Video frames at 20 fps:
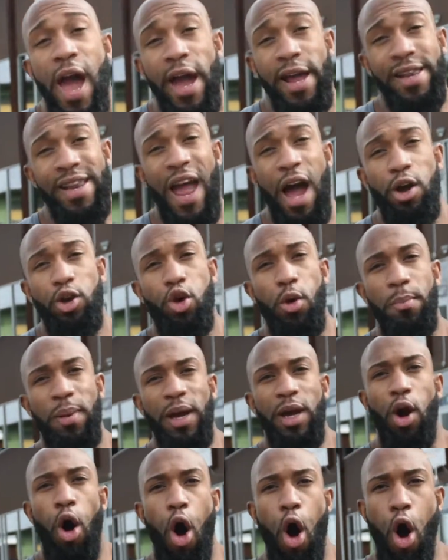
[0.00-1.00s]
and now you're
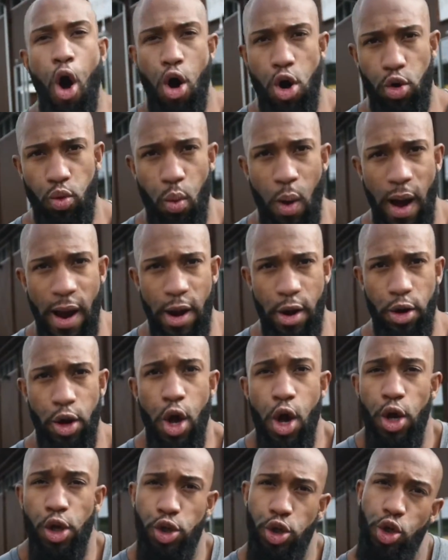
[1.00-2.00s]
being hardwired
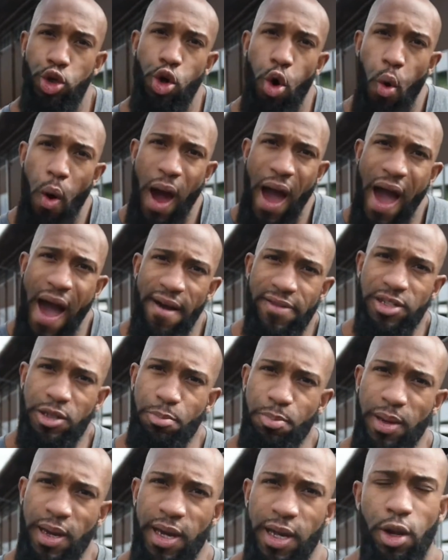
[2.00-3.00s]
to go half
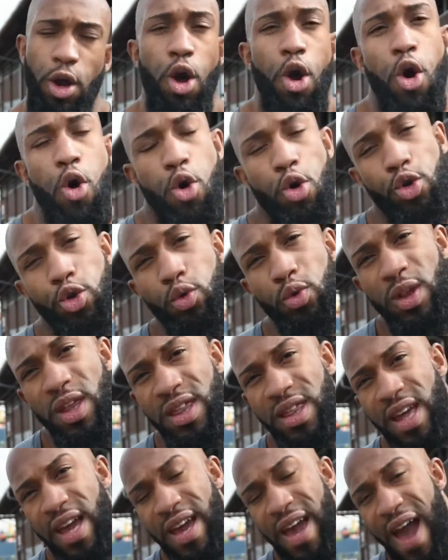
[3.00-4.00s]
speed or do the
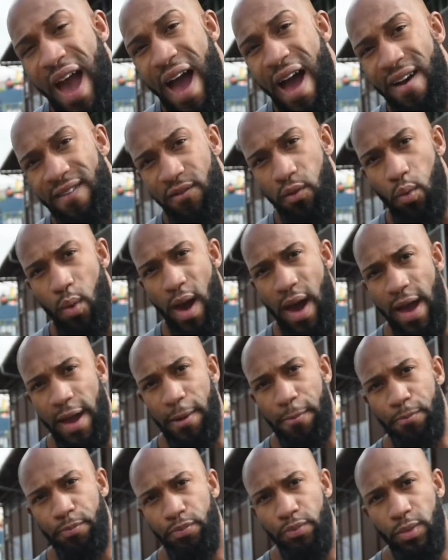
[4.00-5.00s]
thing
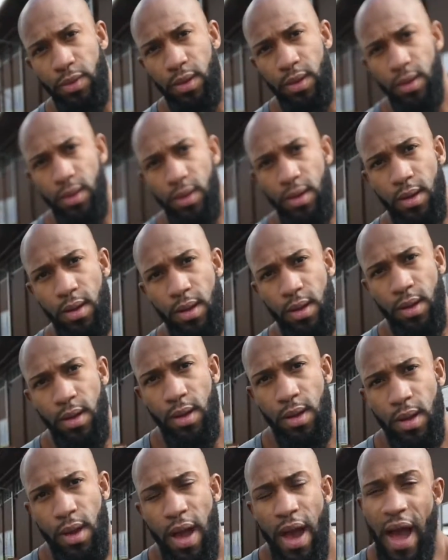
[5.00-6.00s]
halfway.
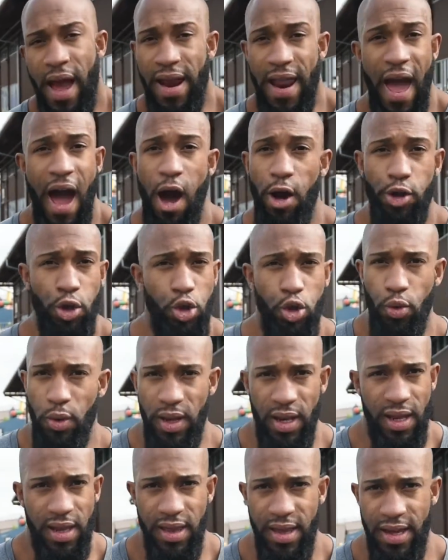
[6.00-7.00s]
And how you do
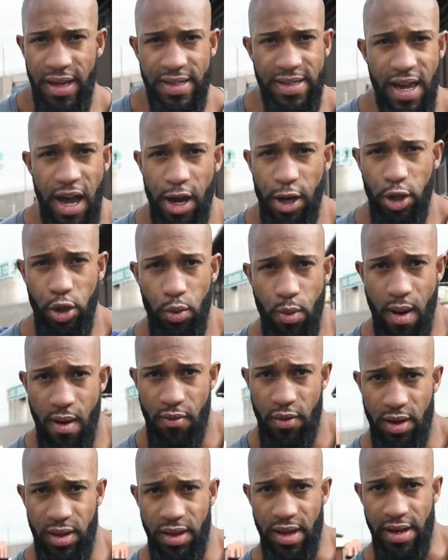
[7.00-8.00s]
anything is how you do
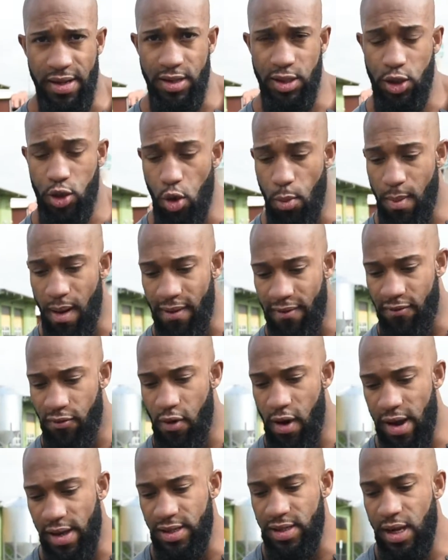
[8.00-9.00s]
everything. And so my
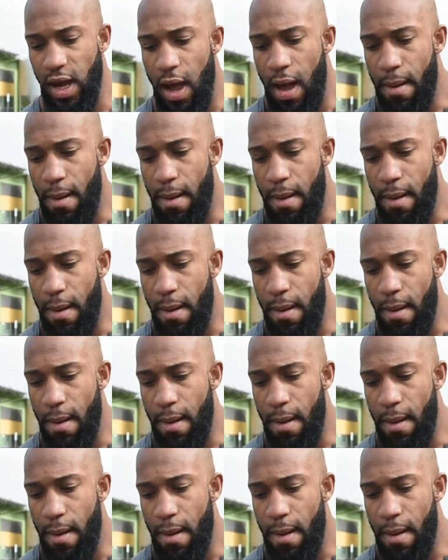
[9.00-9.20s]
friends,